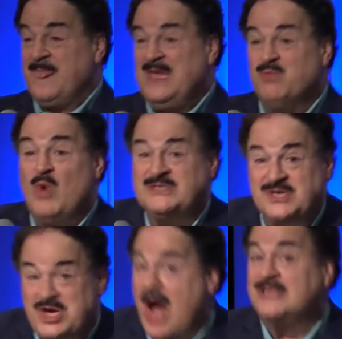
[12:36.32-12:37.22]
it
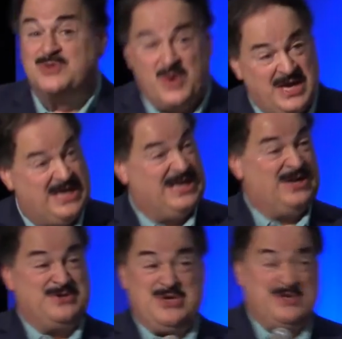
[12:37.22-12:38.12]
wasn't God's will
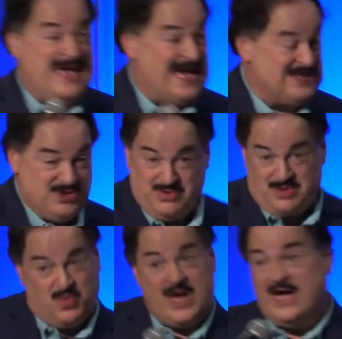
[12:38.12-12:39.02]
or you can't do
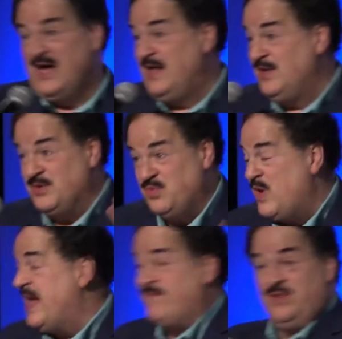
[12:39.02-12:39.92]
it well or
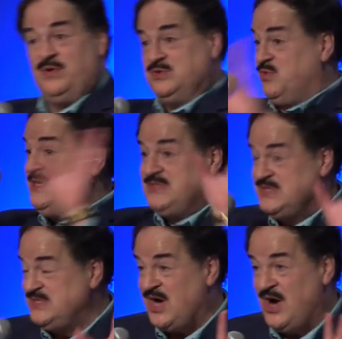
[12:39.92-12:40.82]
whatever those
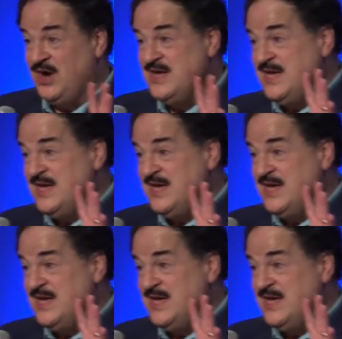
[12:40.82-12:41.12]
reasons are.